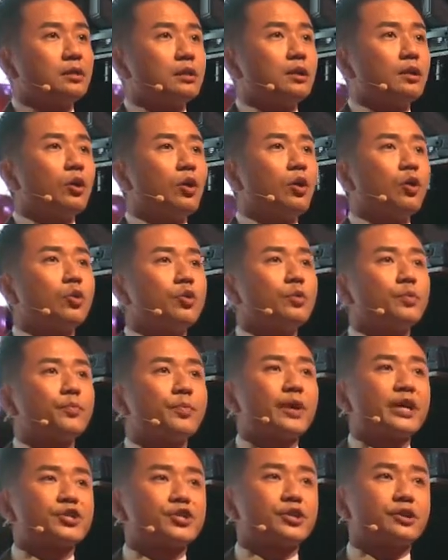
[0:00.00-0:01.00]
The whole
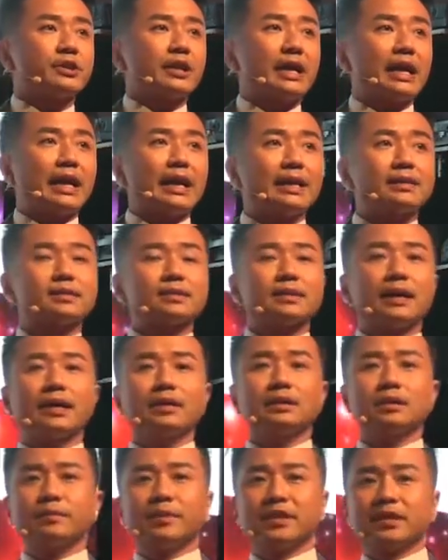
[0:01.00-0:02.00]
picture
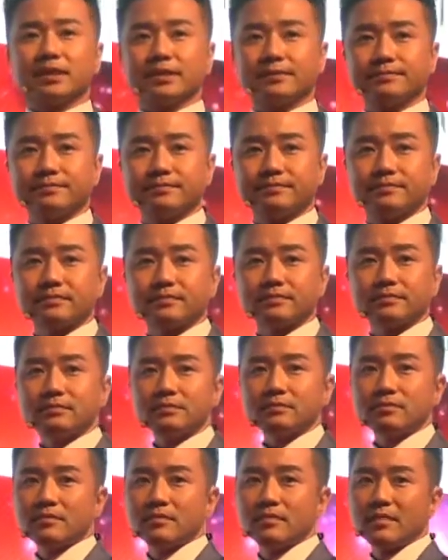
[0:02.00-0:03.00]
excited me.
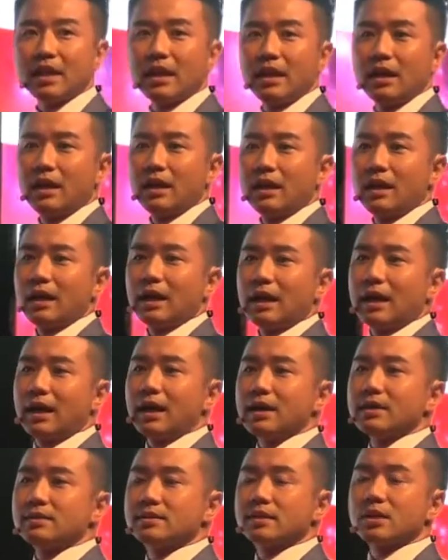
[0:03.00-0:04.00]

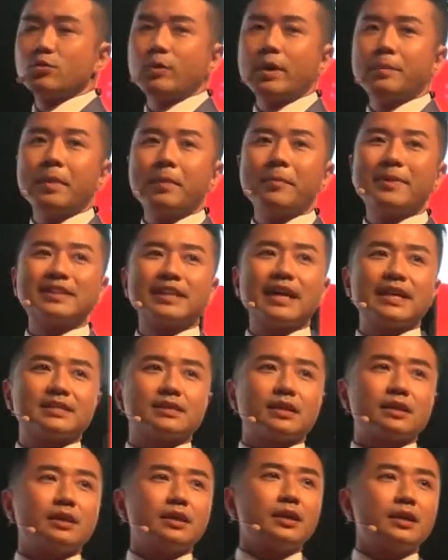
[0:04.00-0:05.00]
I still remember
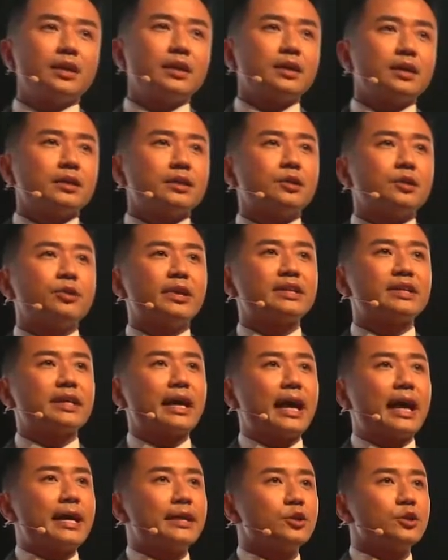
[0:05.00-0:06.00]
that during
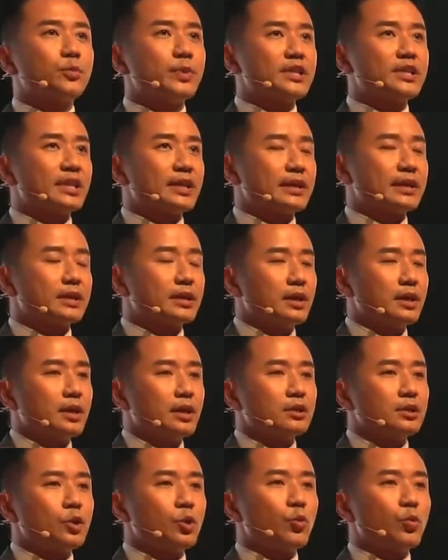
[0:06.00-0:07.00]
the annual meeting,
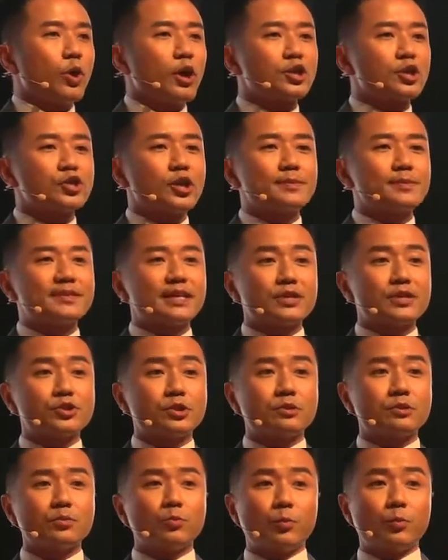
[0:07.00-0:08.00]
the workshop
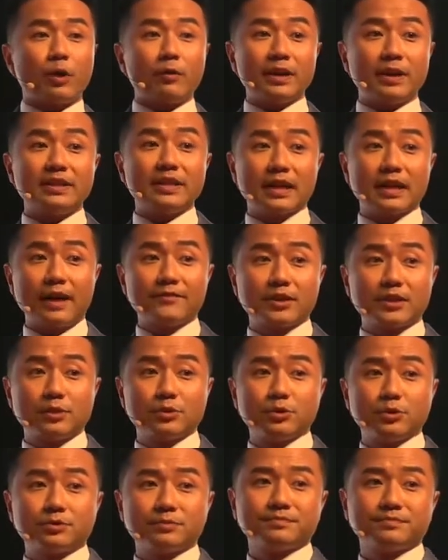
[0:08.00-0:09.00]
sessions were in the
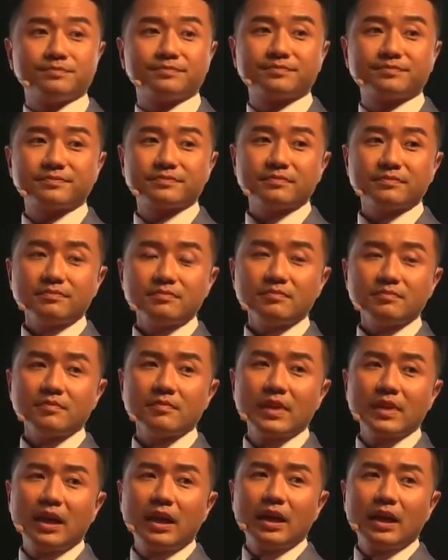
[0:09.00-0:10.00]
afternoon.
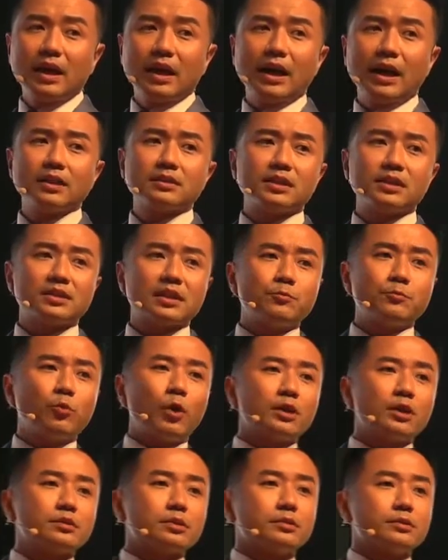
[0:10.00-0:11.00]
I didn't
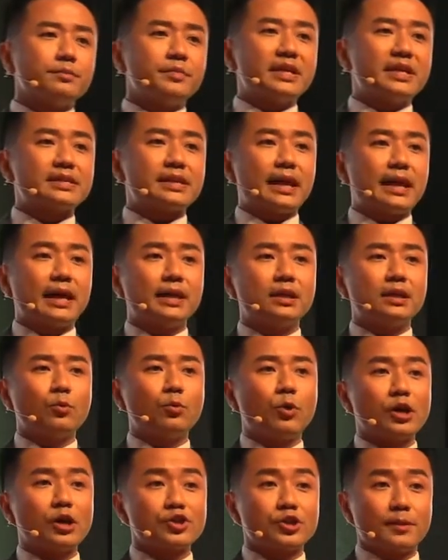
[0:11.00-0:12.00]
want to miss
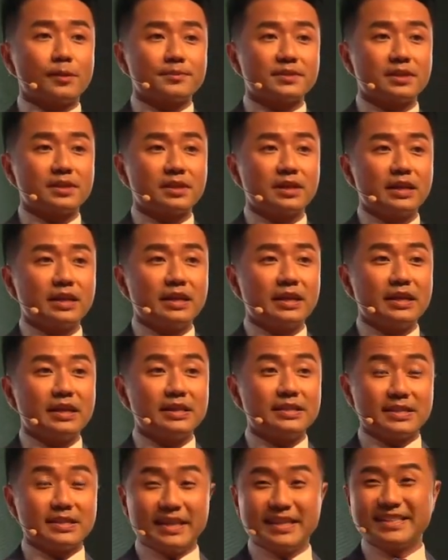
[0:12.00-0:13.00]
any workshops
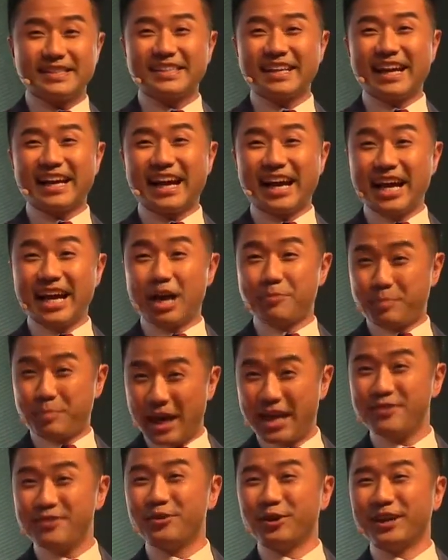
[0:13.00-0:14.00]
since I had
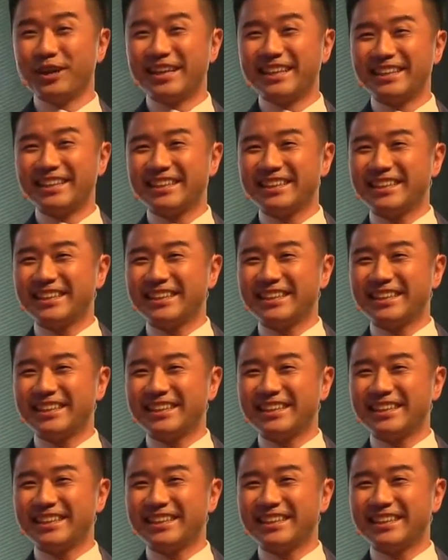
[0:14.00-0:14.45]
paid for it.